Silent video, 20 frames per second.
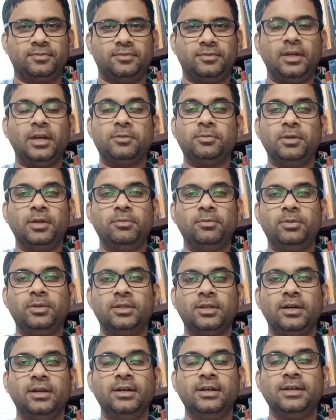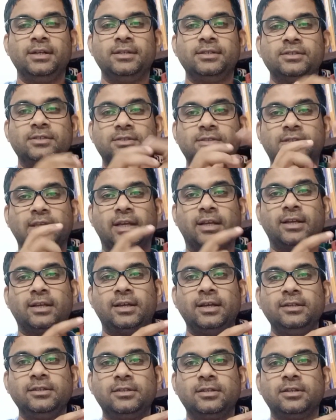That may be the
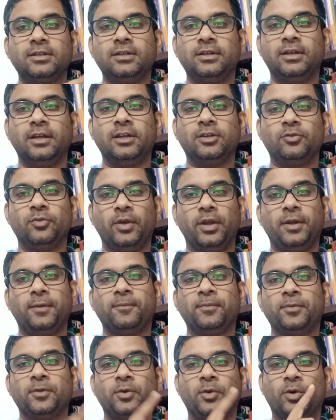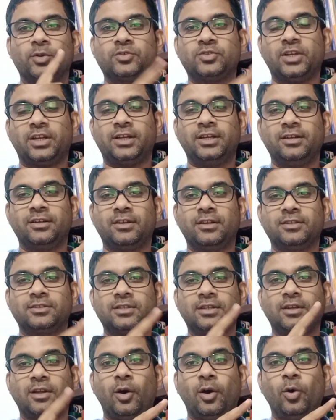second gateway or second
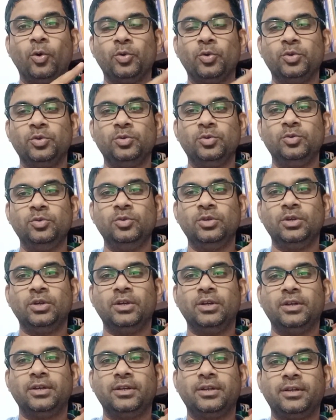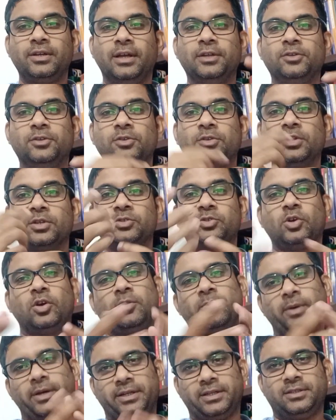reason how you get into the
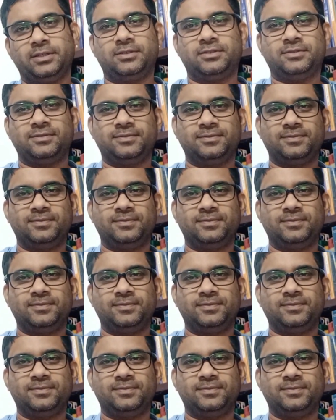stock market.